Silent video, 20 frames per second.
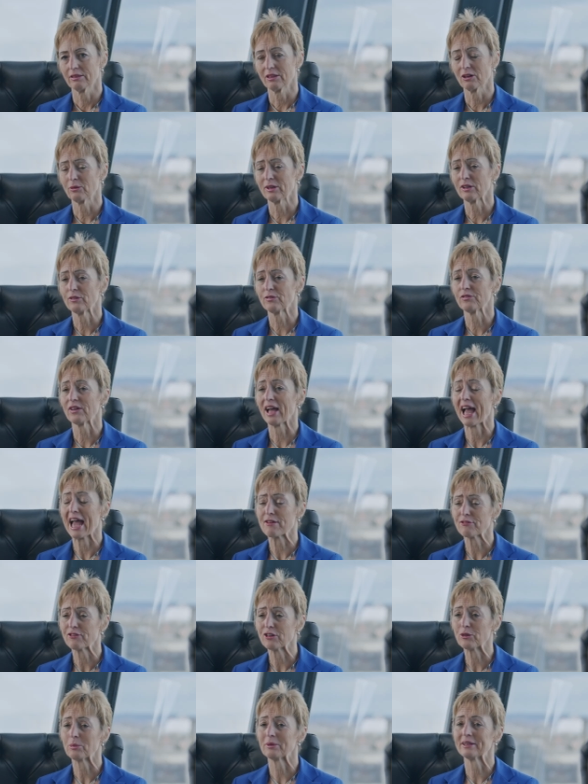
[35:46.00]
That we,
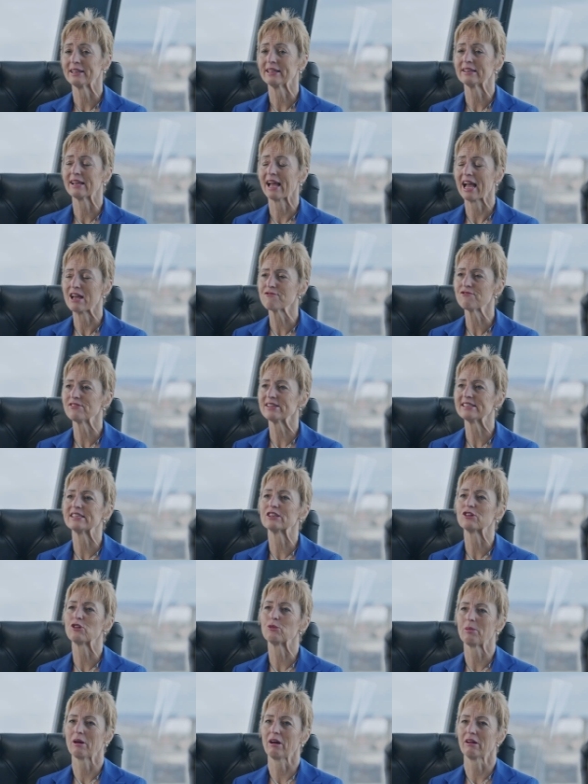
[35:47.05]
everybody, every
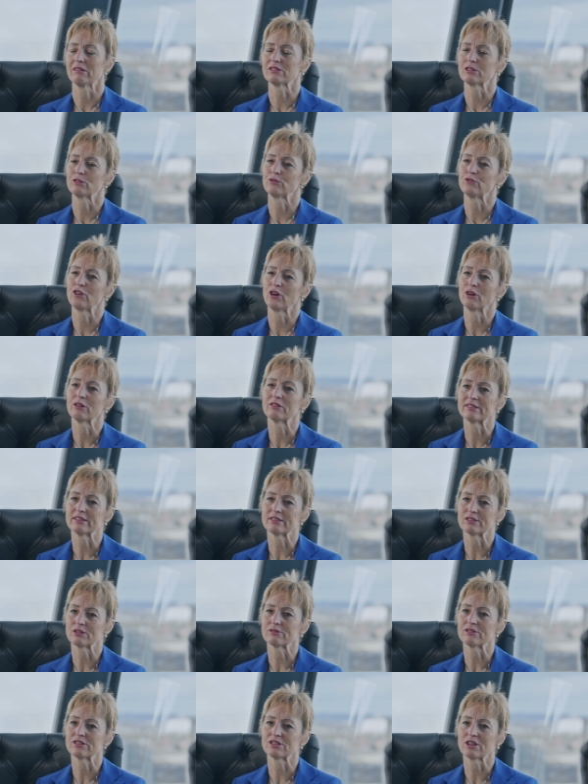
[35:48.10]
single person
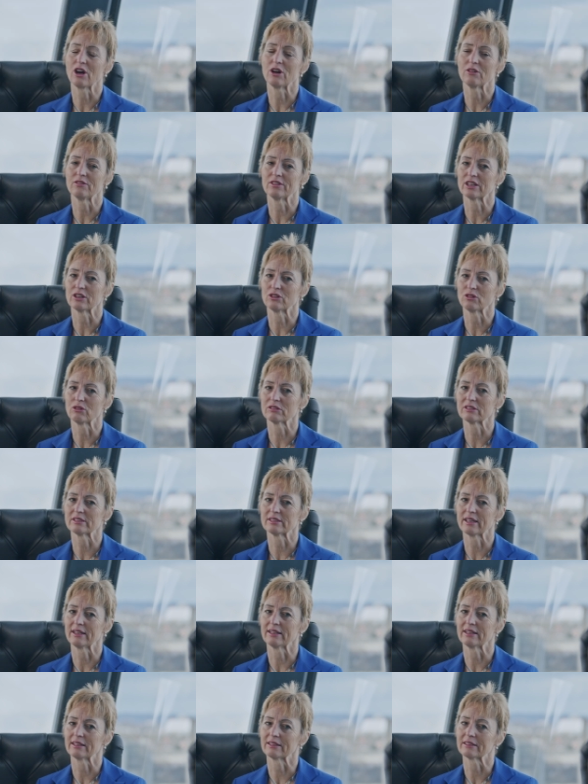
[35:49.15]
focuses on serving and not
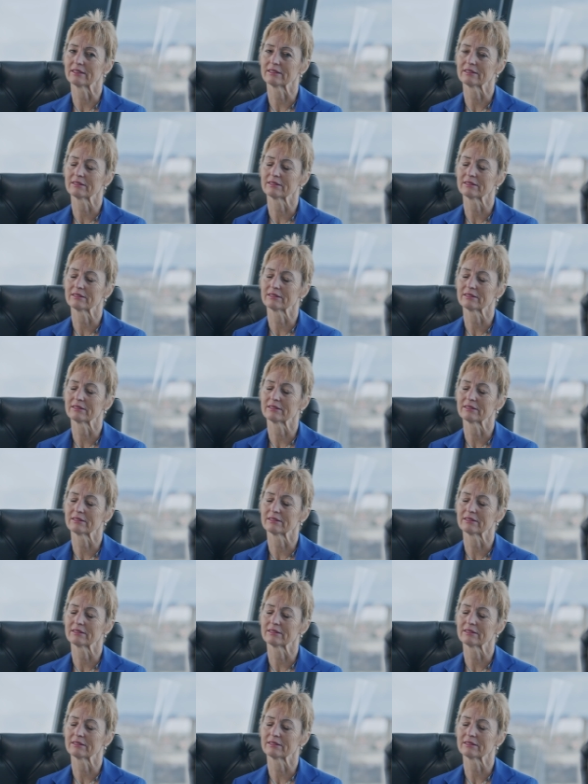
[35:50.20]
selling.